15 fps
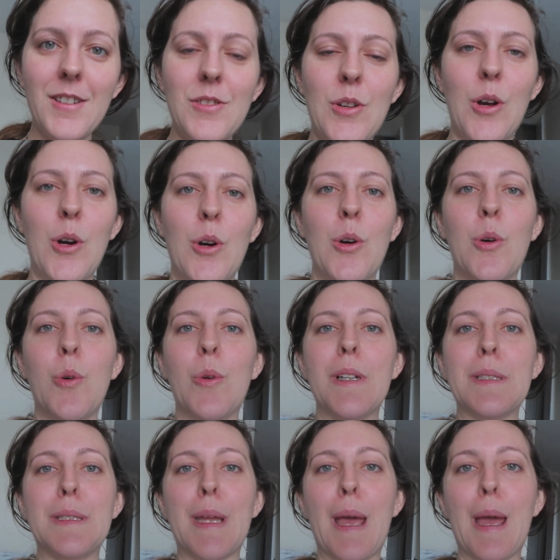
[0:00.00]
so
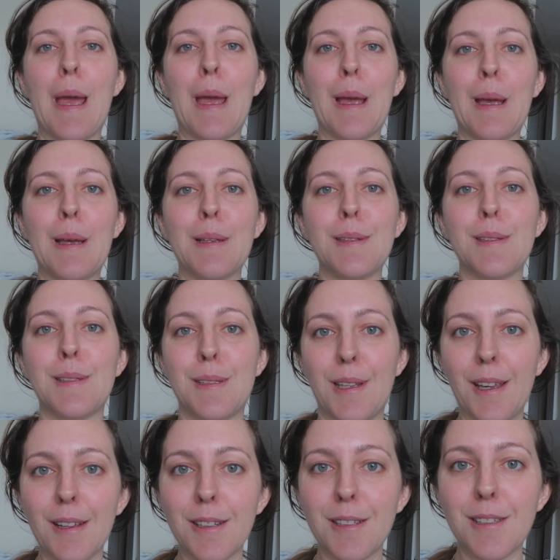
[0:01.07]
day
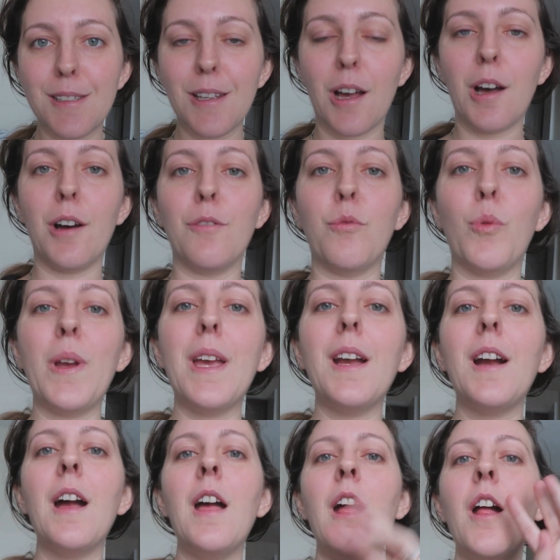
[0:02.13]
6 of
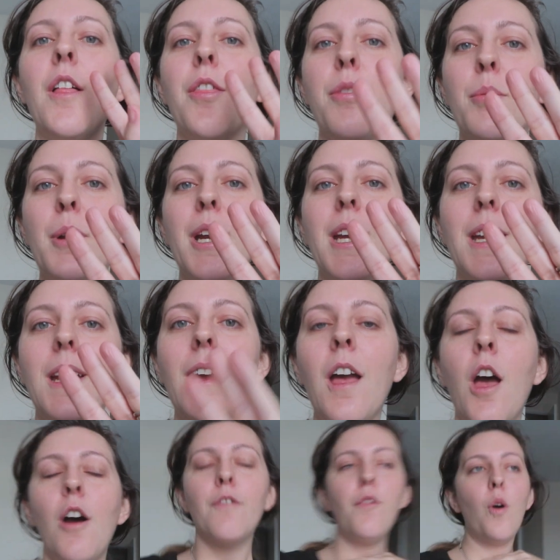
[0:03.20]
week 3
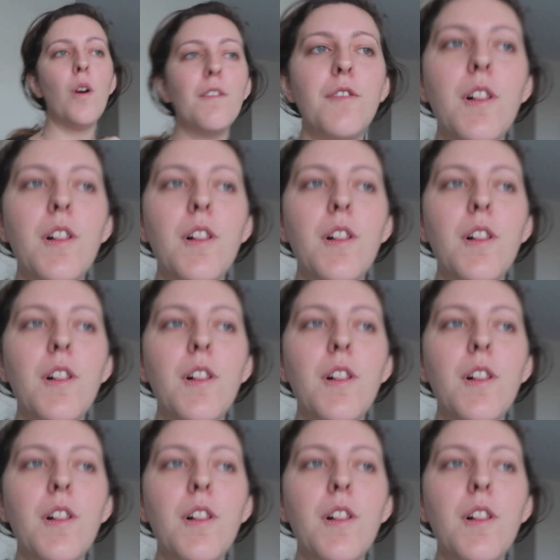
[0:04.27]
for